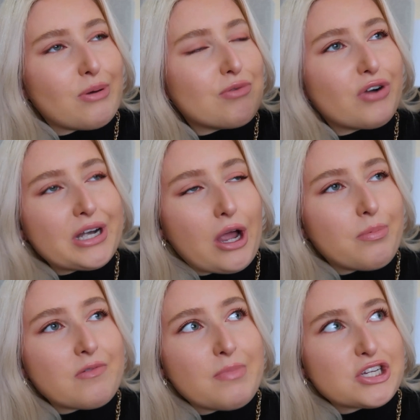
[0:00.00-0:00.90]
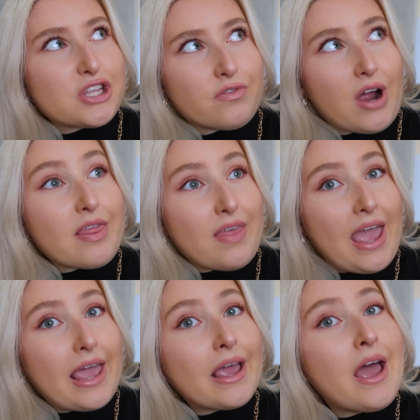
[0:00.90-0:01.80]
So I really hope I've measured the right
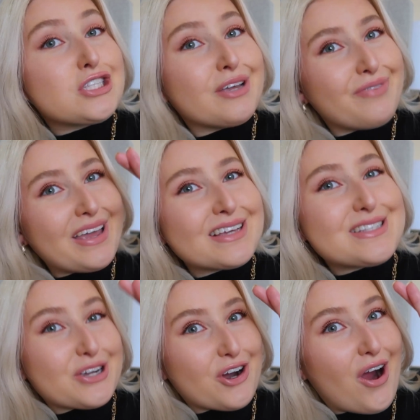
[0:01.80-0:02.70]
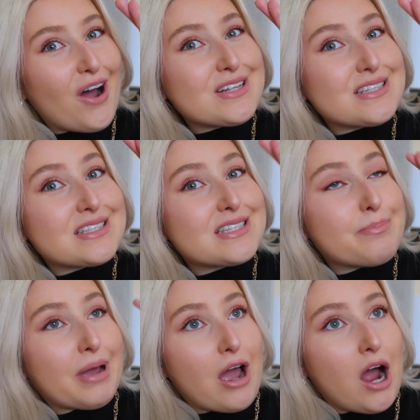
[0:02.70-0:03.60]
thing. So fingers crossed
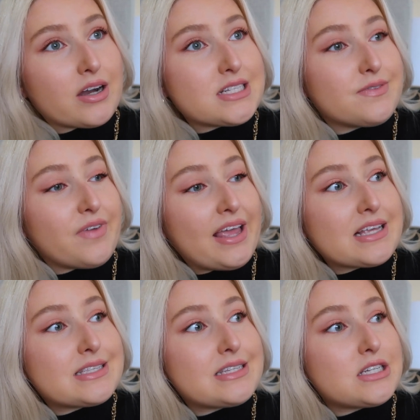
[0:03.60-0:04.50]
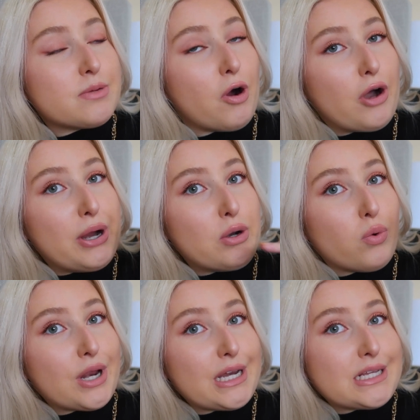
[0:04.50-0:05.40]
my car is fixed tomorrow and
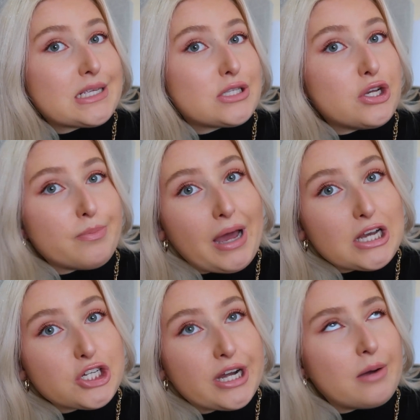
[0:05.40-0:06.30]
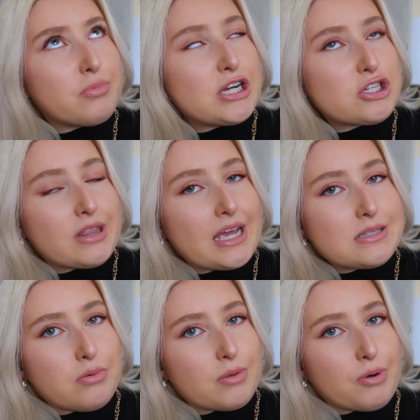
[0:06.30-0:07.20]
all it needs is a new battery. I'm pretty sure that
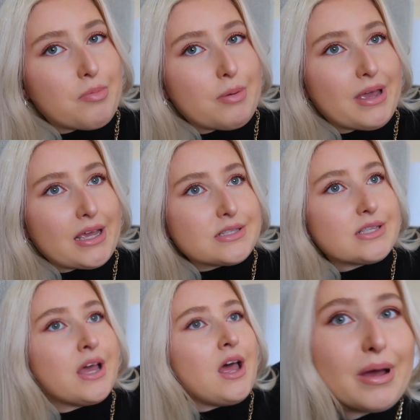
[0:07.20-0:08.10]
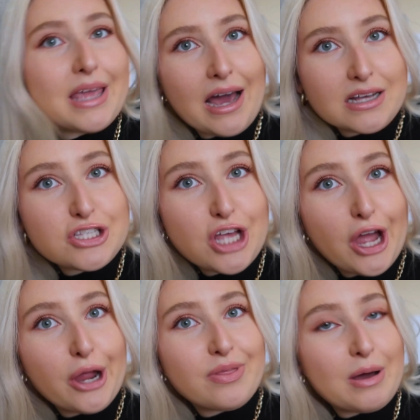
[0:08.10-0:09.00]
is what the problem is. But yeah,
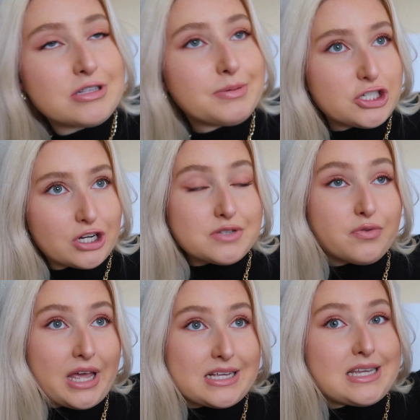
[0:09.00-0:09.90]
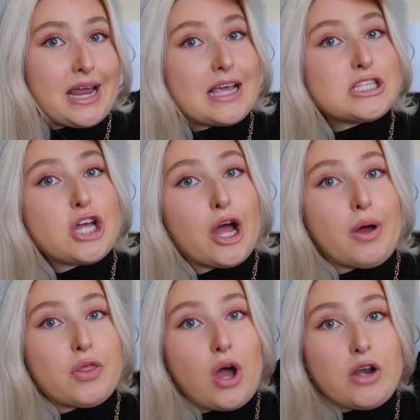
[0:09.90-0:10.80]
so that was a bit stressful yesterday, so
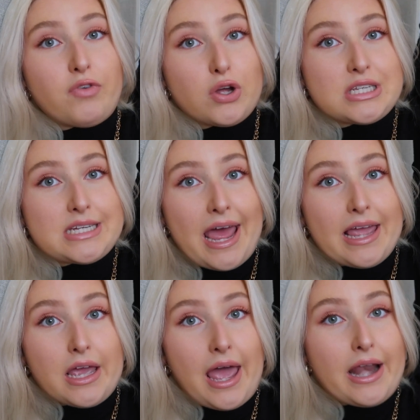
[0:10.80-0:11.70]
I thought I'd vlog today.